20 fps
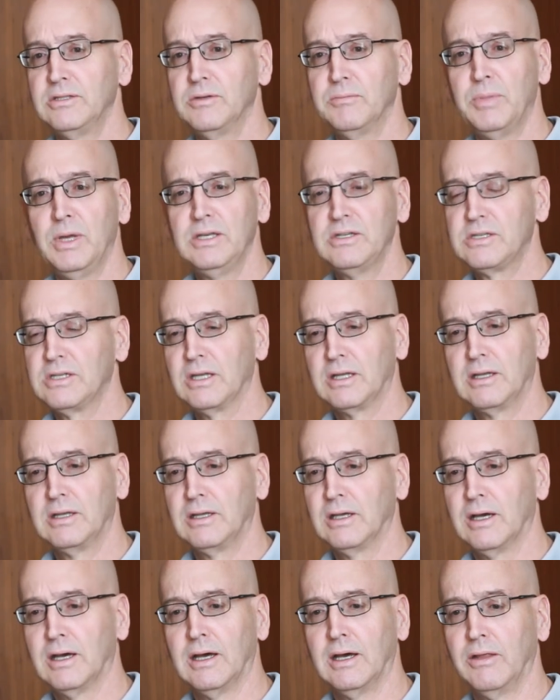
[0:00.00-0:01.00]
basic
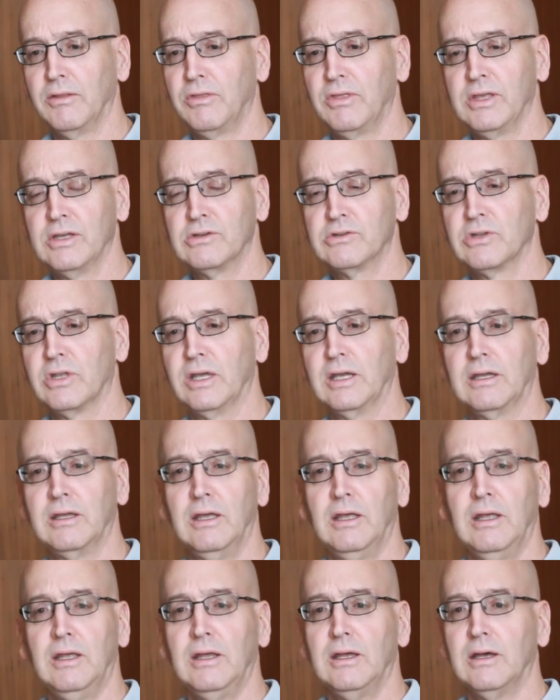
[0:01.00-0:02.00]
things like
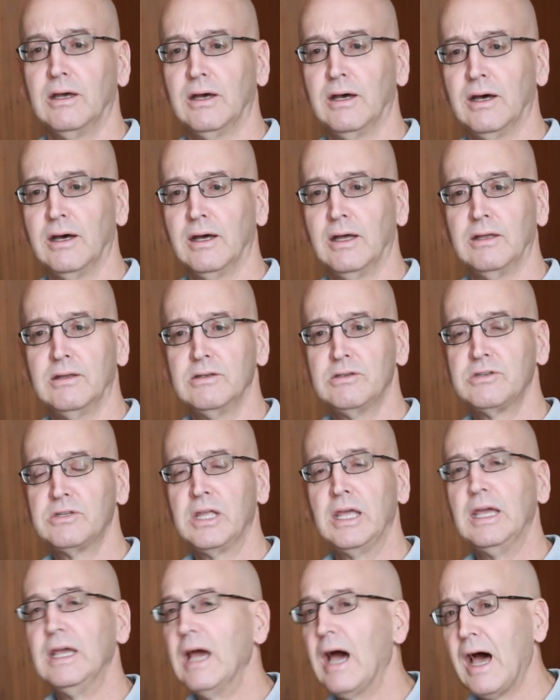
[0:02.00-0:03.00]

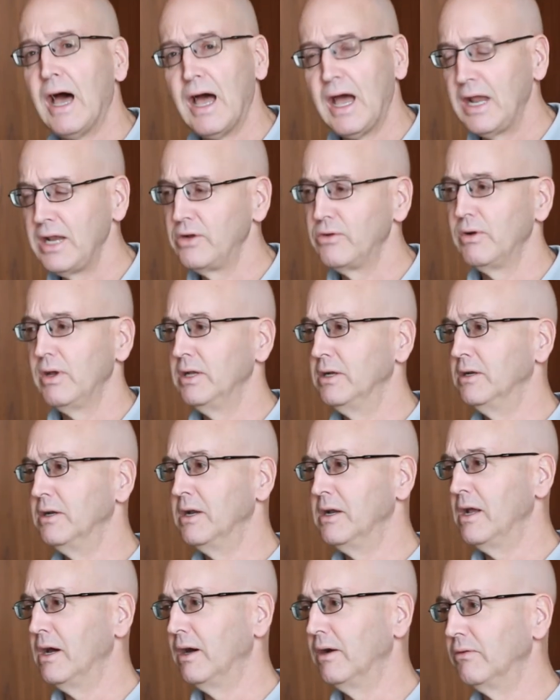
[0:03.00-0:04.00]
staying hydrated
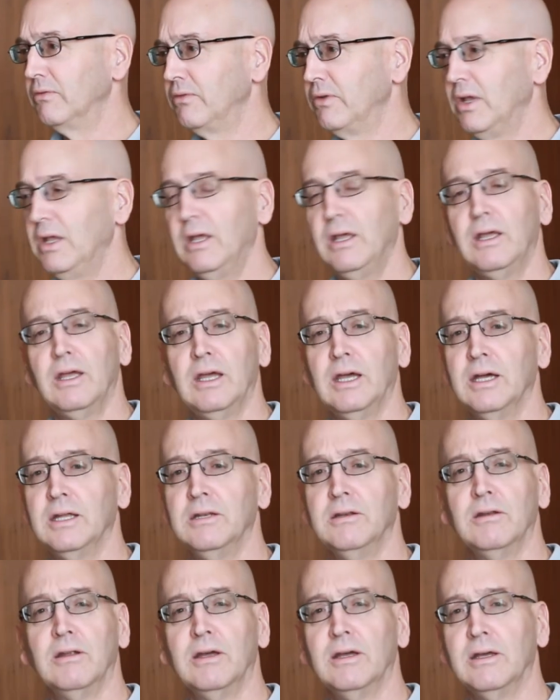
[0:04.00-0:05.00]
enough mm-hmm.
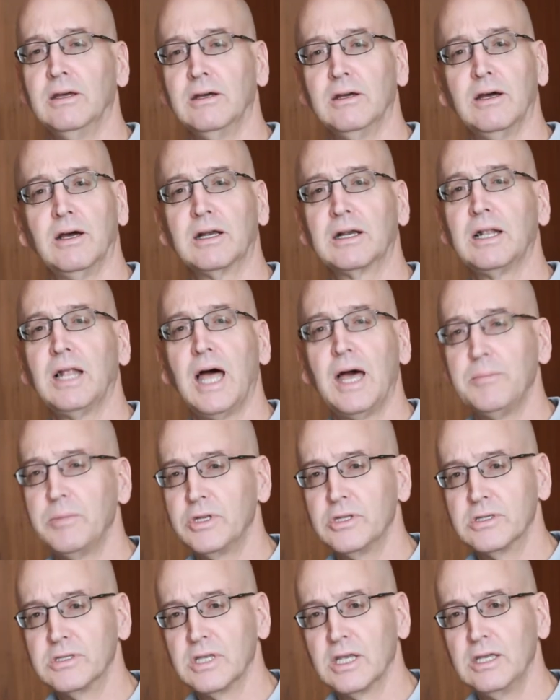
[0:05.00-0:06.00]
and
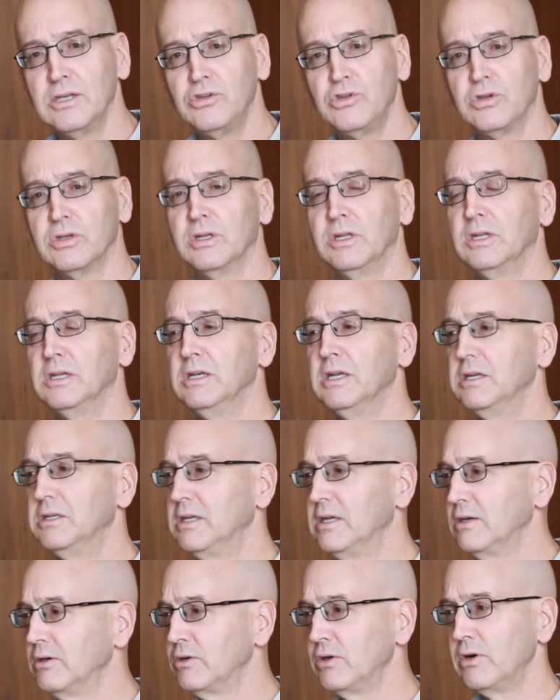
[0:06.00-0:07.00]
acclimatization and
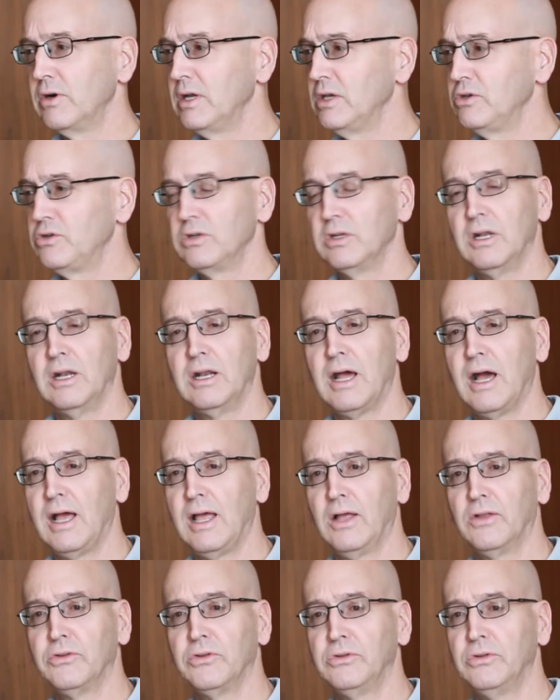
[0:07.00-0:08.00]
deterioration at high
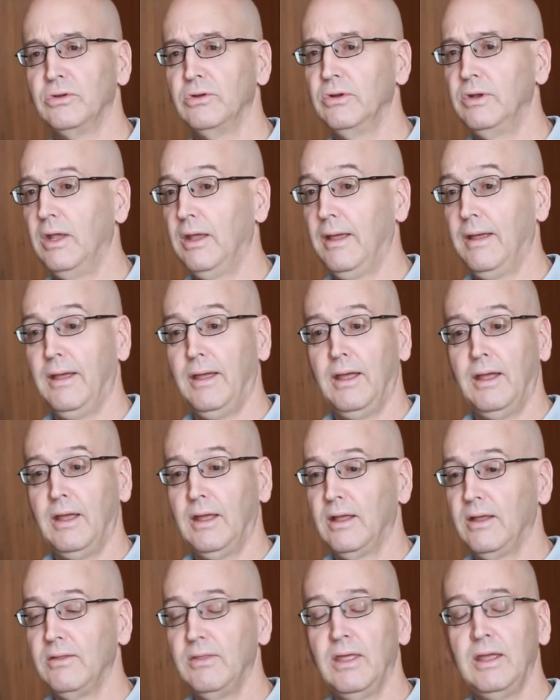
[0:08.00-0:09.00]
altitude,
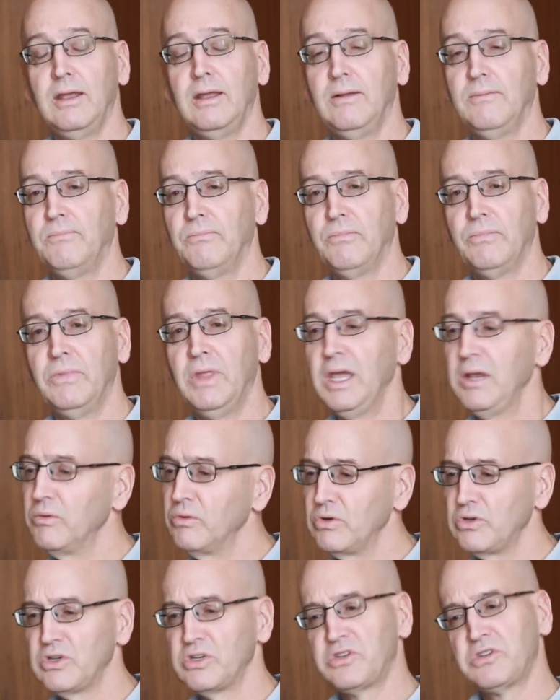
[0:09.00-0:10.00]
they
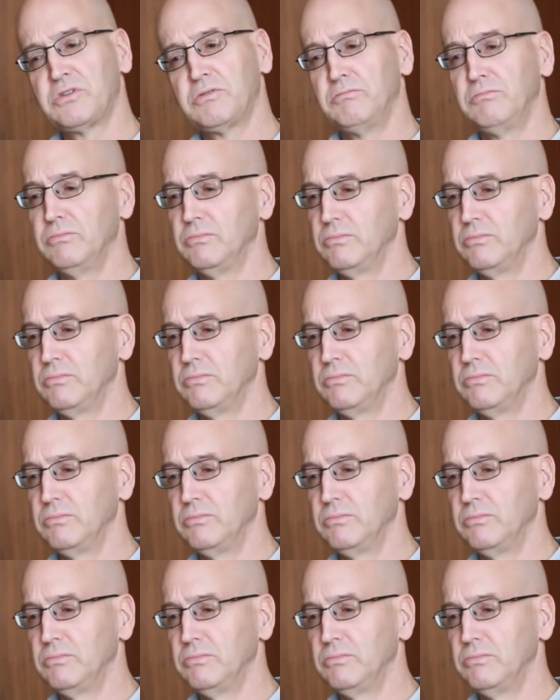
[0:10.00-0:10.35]
were just